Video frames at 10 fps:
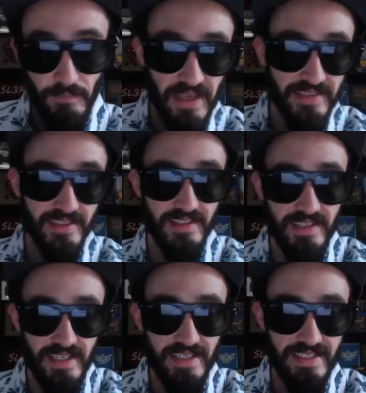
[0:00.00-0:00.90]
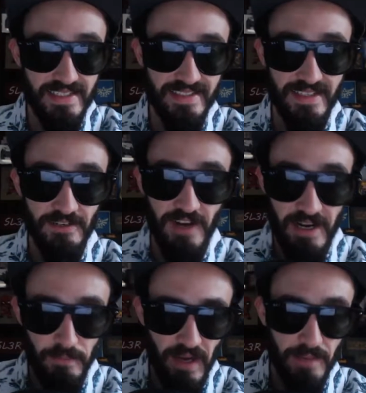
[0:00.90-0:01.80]
Basically, a Disney
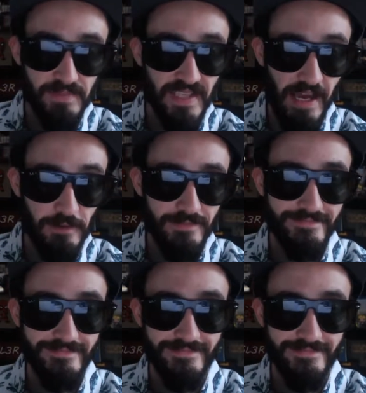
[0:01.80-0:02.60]
ride pops out,